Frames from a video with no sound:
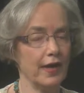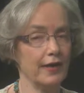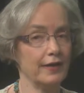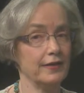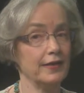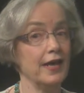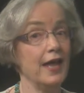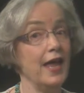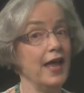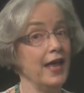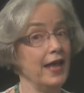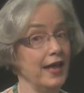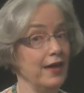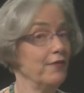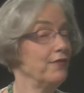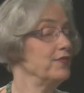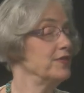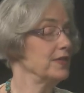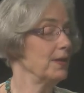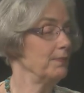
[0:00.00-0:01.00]
And
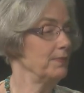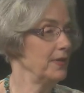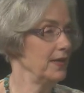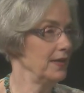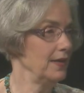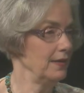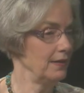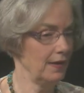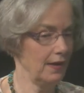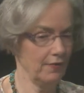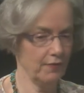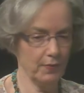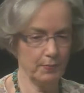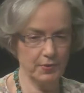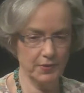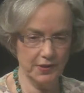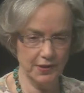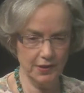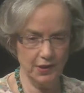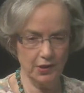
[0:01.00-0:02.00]
if something, if a
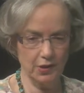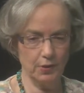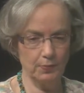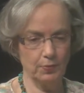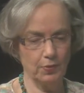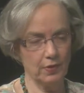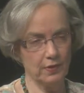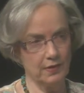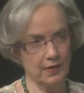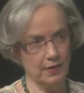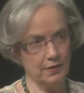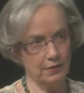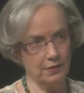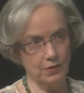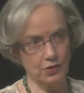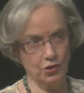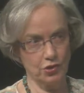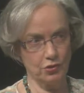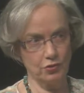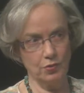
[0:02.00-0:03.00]
particular book that
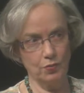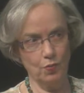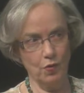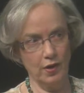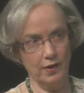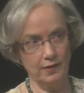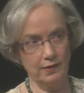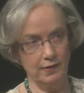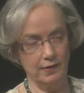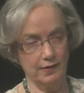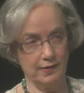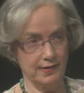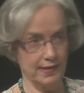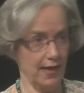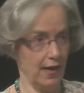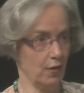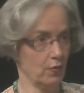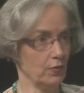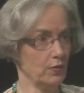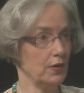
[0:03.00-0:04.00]
the children want is
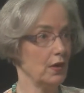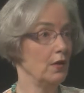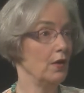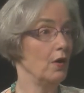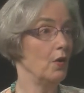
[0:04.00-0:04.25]
out,